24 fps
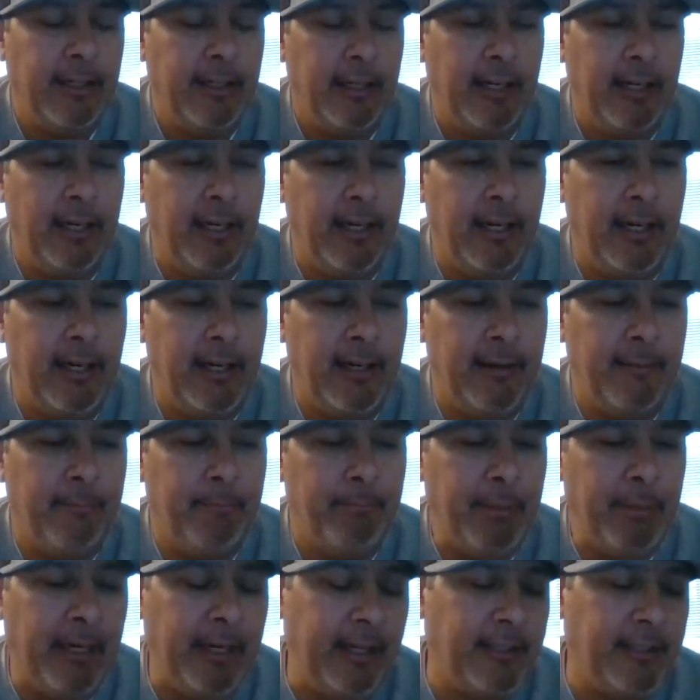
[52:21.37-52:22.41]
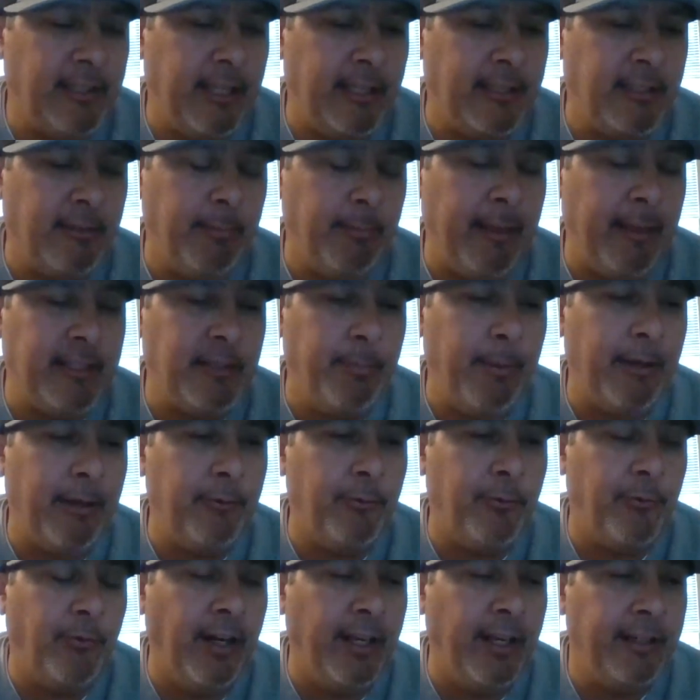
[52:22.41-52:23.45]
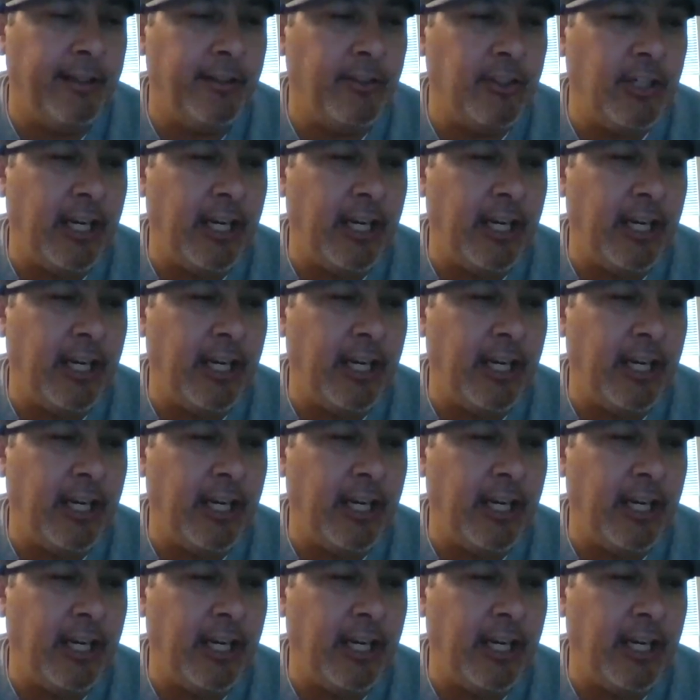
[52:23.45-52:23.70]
But it's been fun,